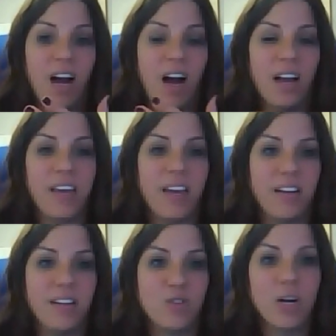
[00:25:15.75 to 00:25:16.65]
I
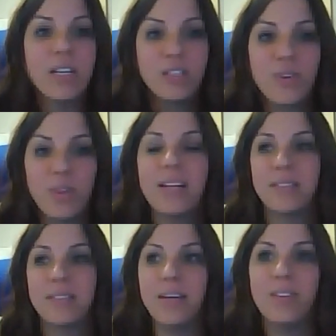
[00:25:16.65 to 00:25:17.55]
can transfer that
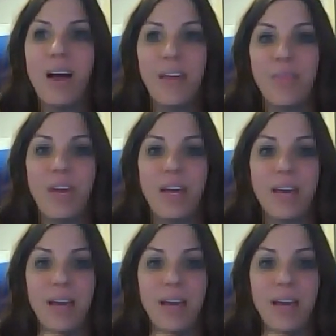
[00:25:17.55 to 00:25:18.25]
skill, I think.